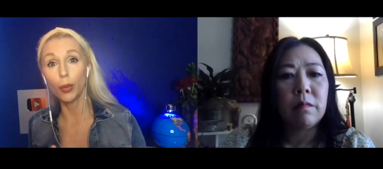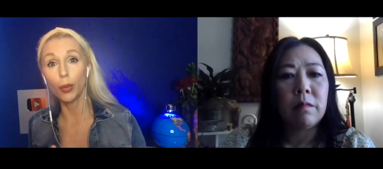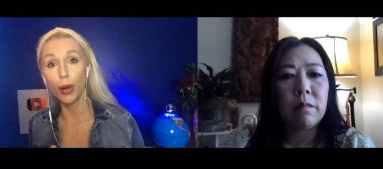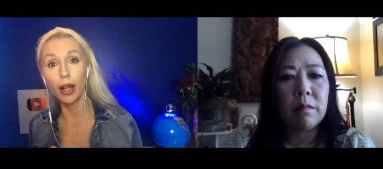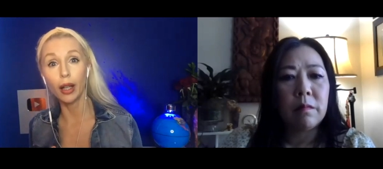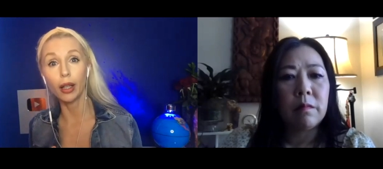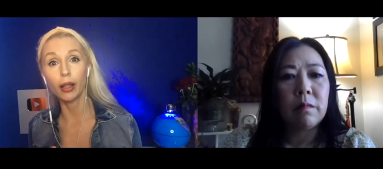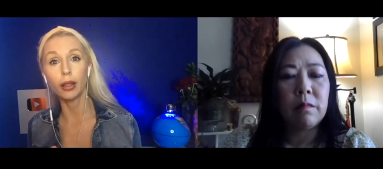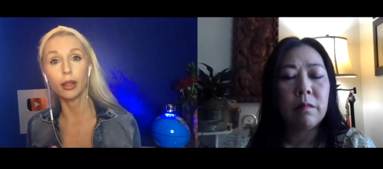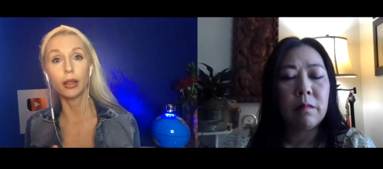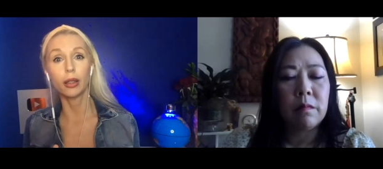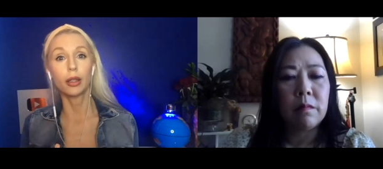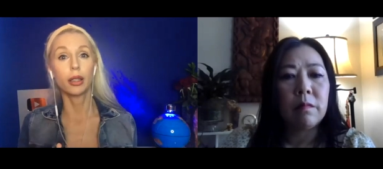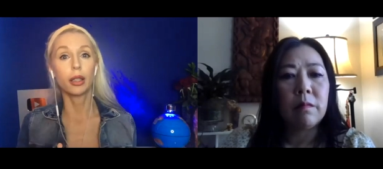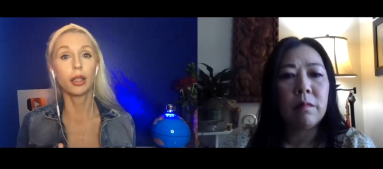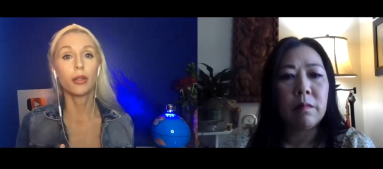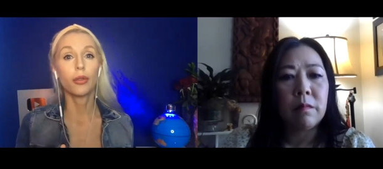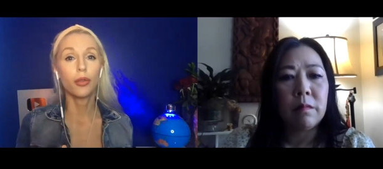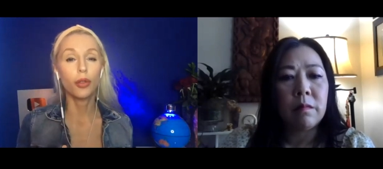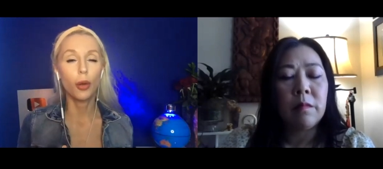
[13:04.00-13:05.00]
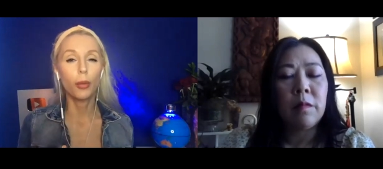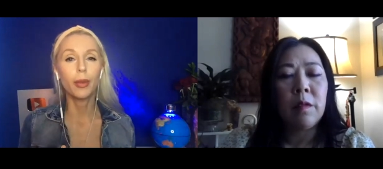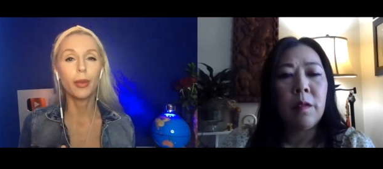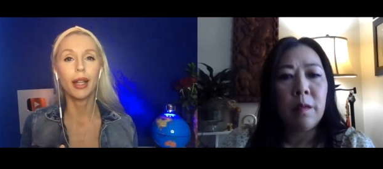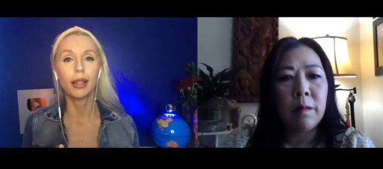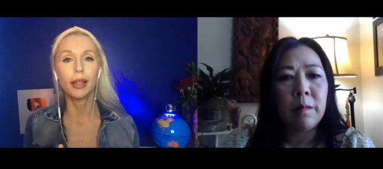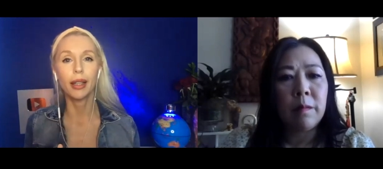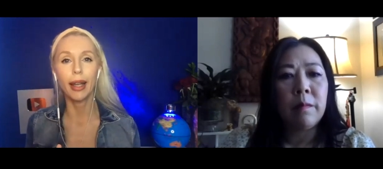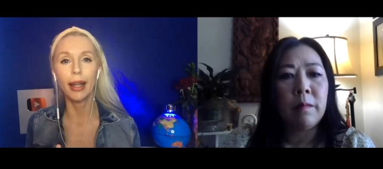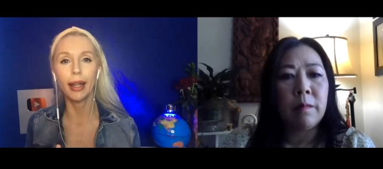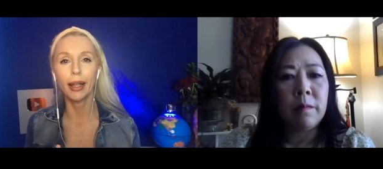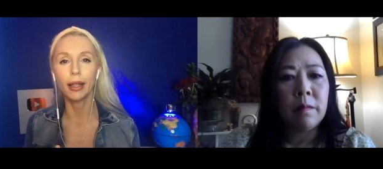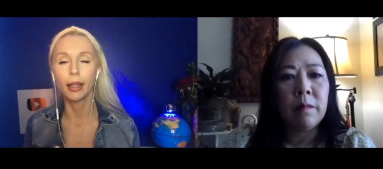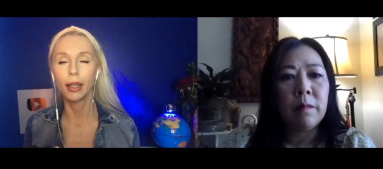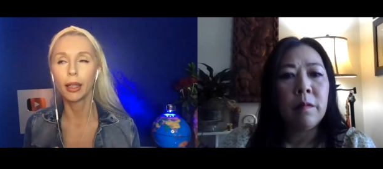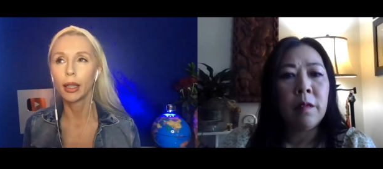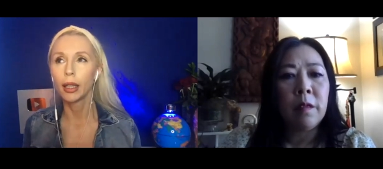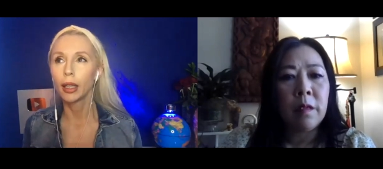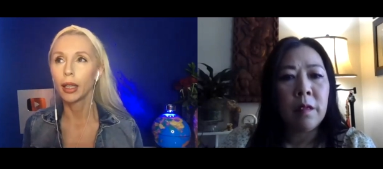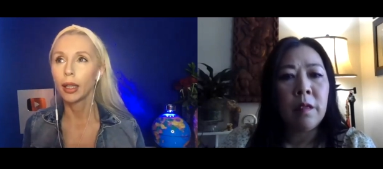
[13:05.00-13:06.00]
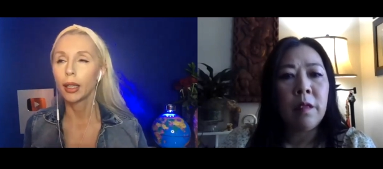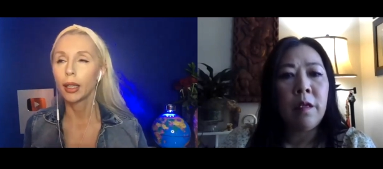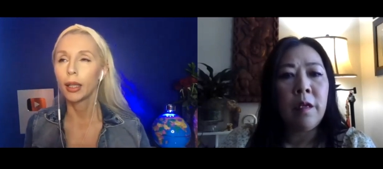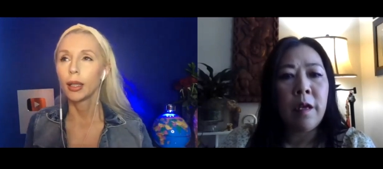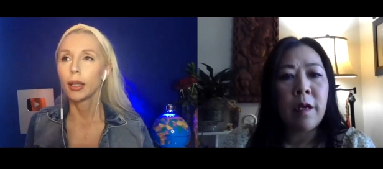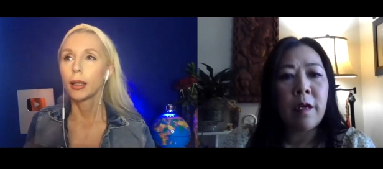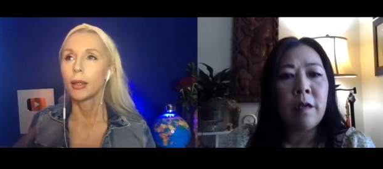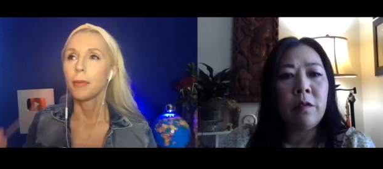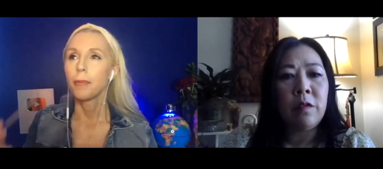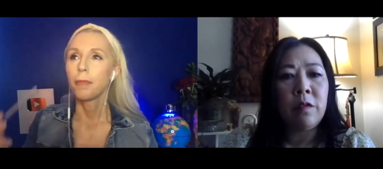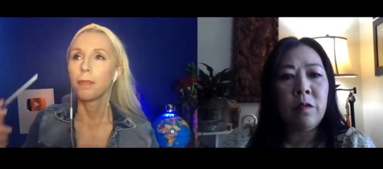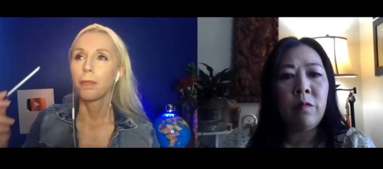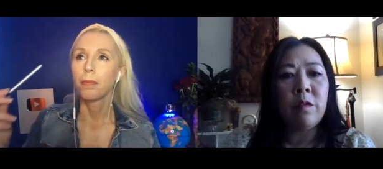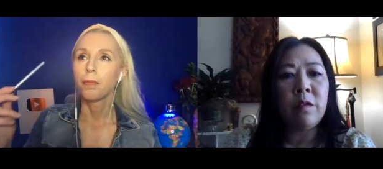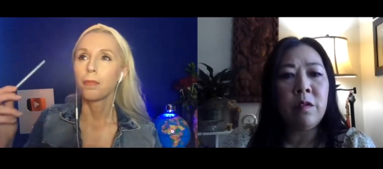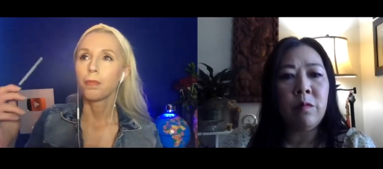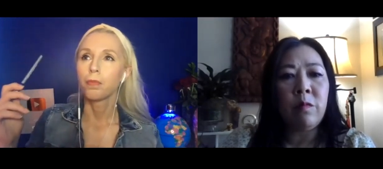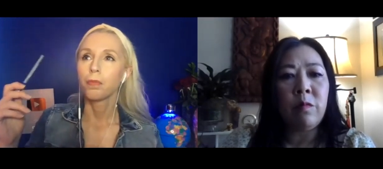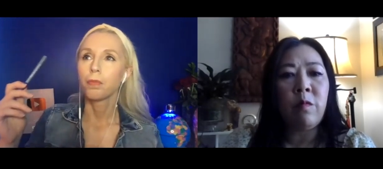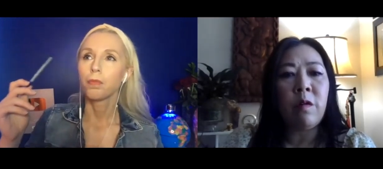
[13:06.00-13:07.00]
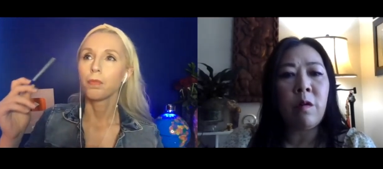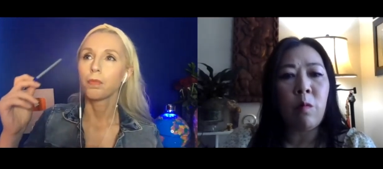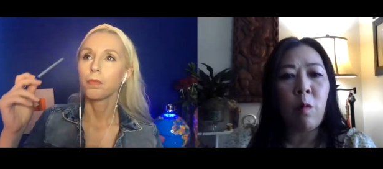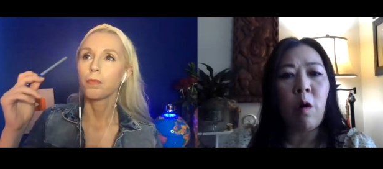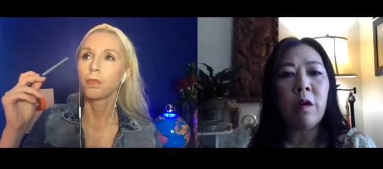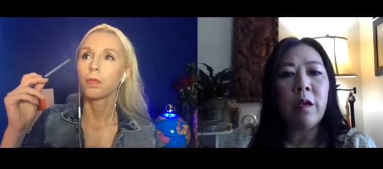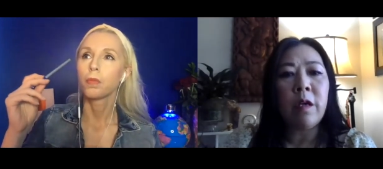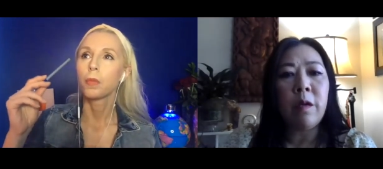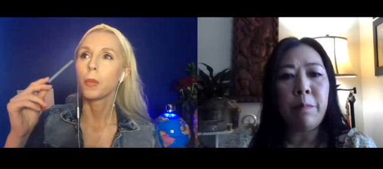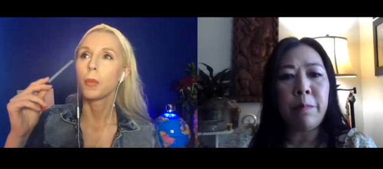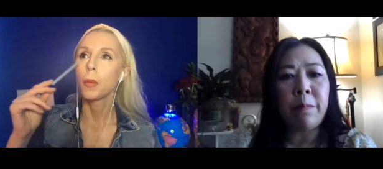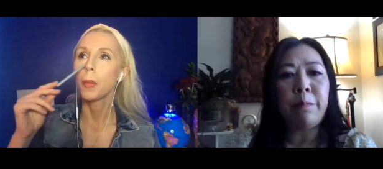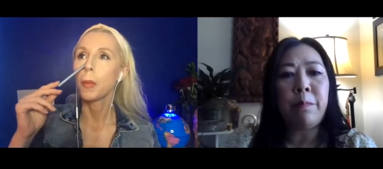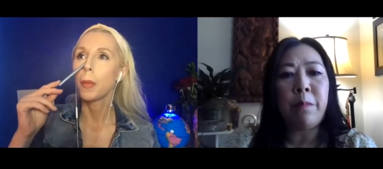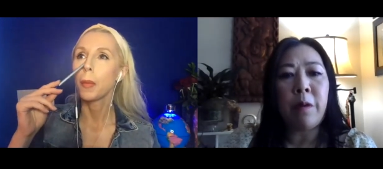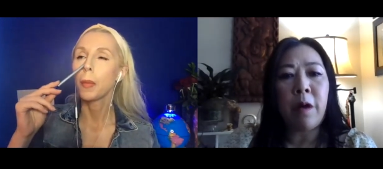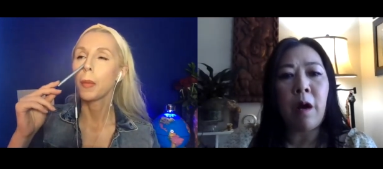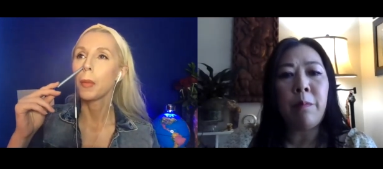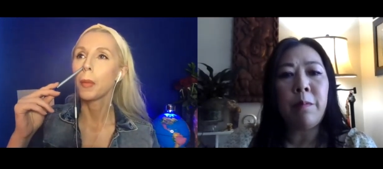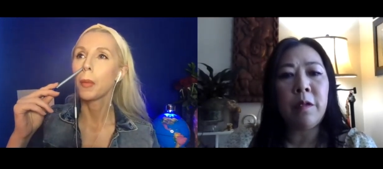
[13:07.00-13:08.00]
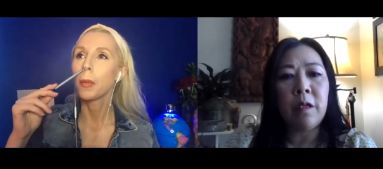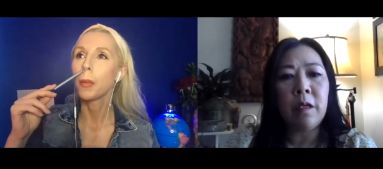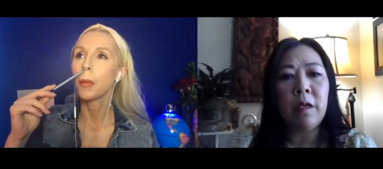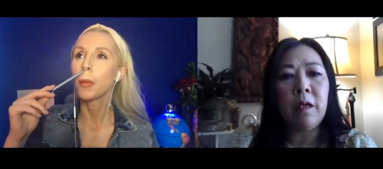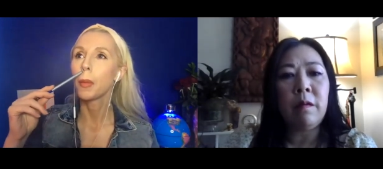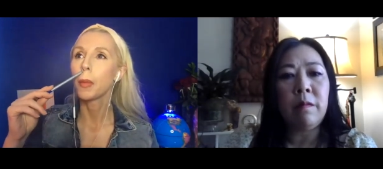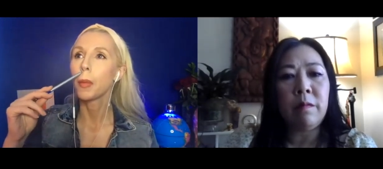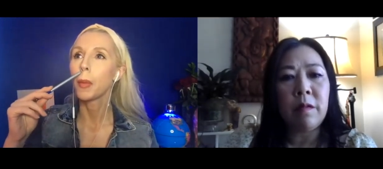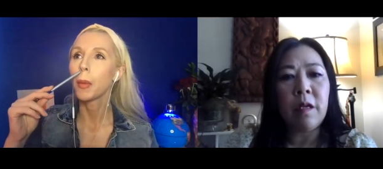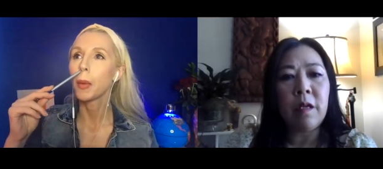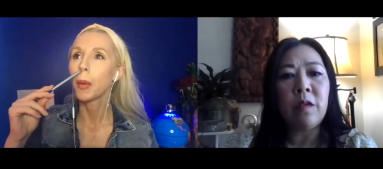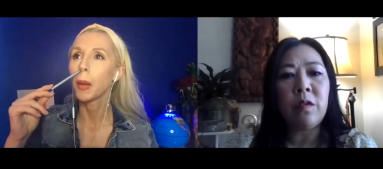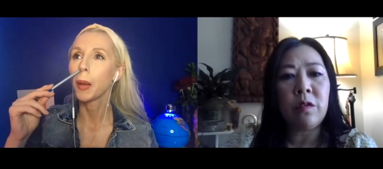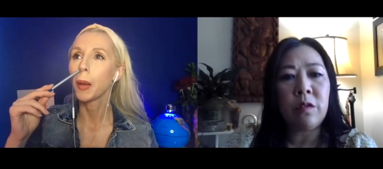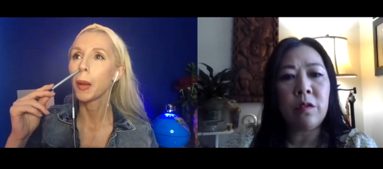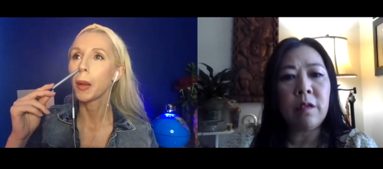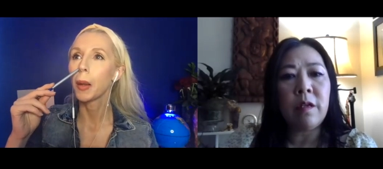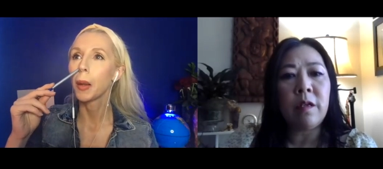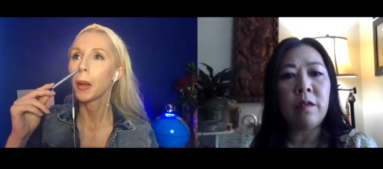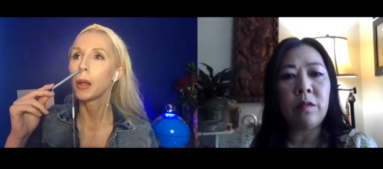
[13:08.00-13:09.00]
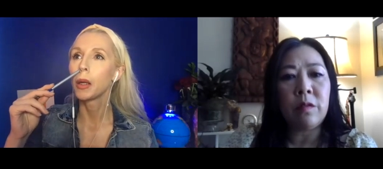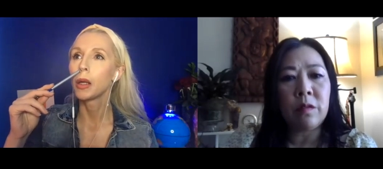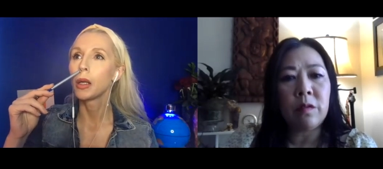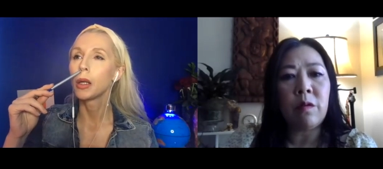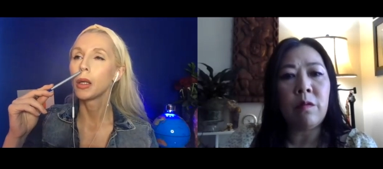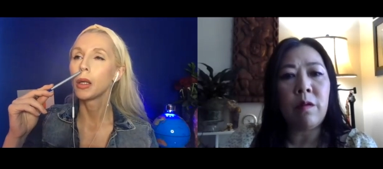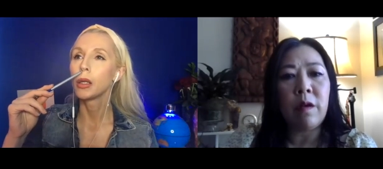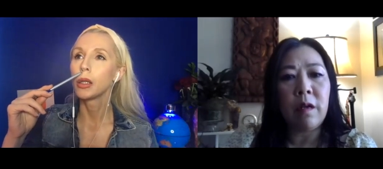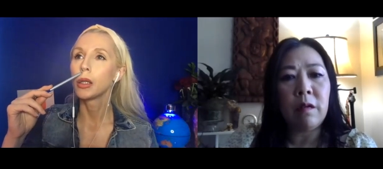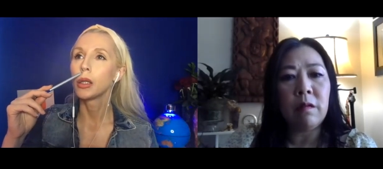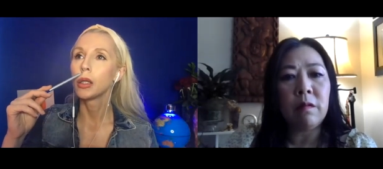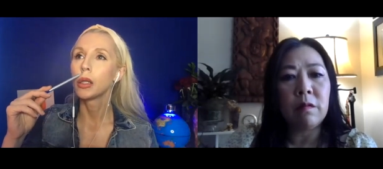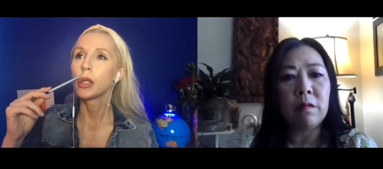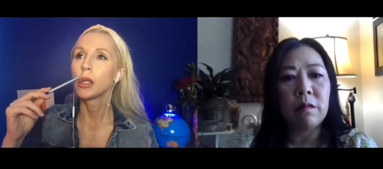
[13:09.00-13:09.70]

Speaker 1: well from that leg.
Speaker 2: Yeah, she wasn't walking properly. That's correct.